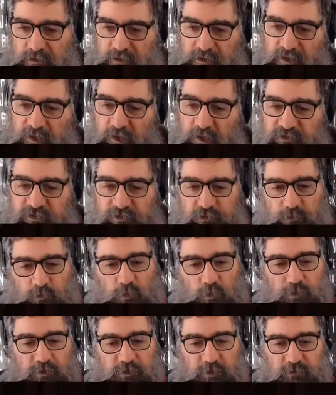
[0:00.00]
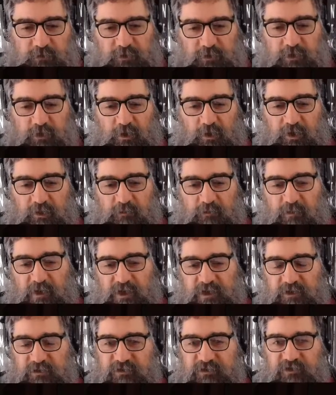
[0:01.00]
Now, I should warn you that I
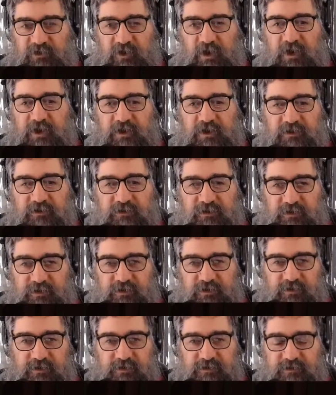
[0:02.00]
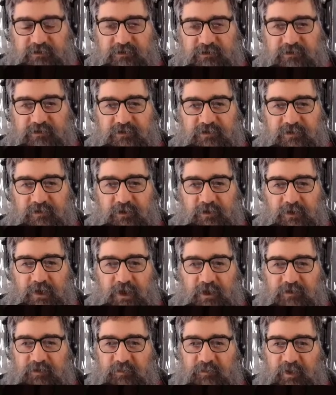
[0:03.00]
made a change to the
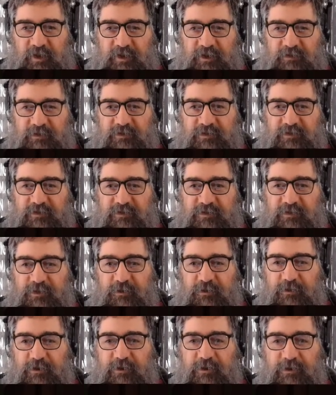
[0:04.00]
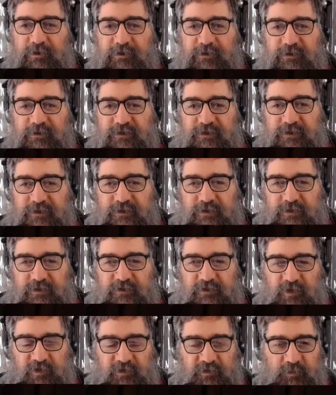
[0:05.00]
last part of this scenario
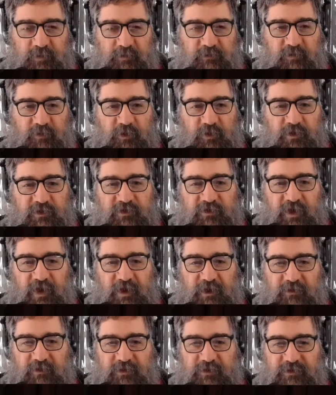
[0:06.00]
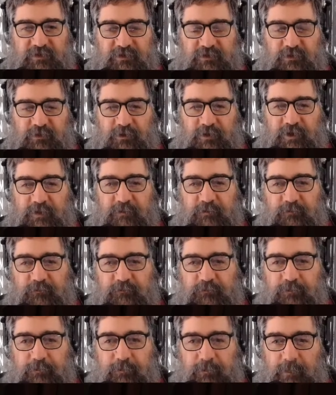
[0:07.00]
just before I started this
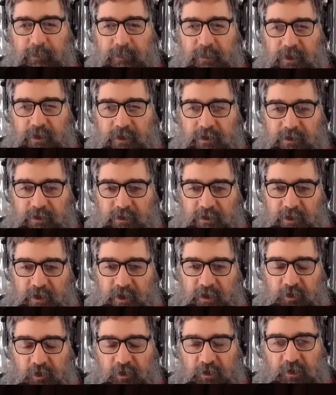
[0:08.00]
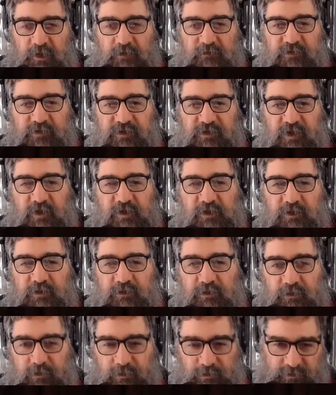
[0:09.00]
stream. And I'd love to tell you
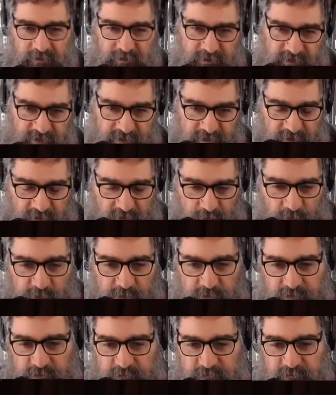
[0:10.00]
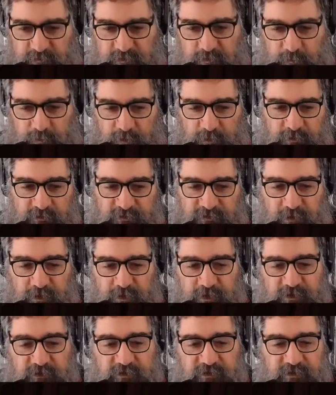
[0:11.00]
that in the world of computer
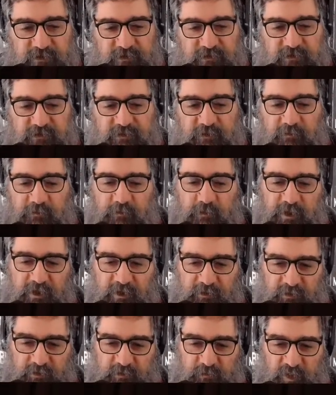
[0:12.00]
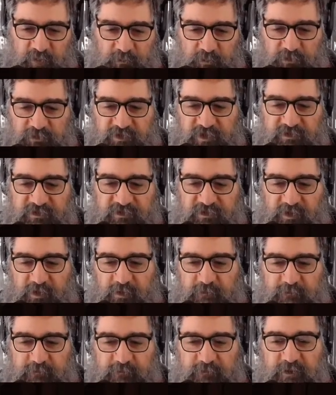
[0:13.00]
science and software that people test
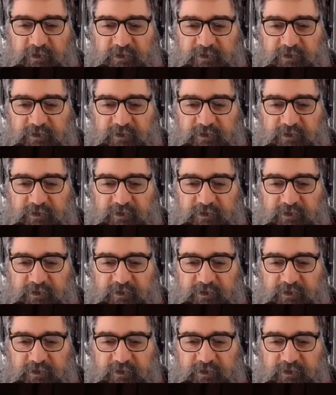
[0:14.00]
stuff.